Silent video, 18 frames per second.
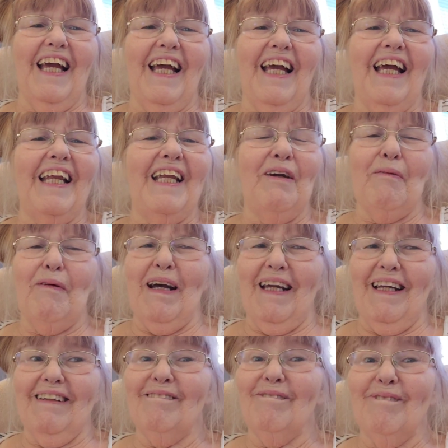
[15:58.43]

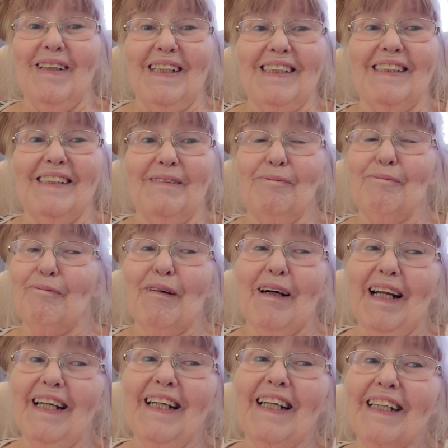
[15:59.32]
Anyway, that's
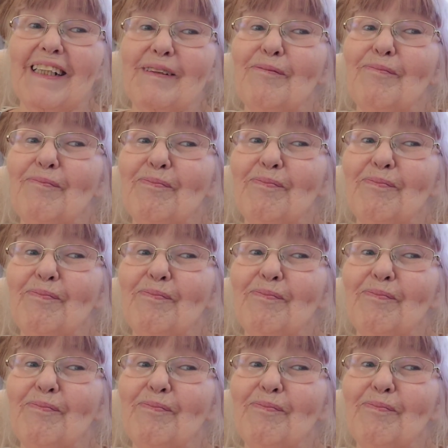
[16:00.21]
what I did.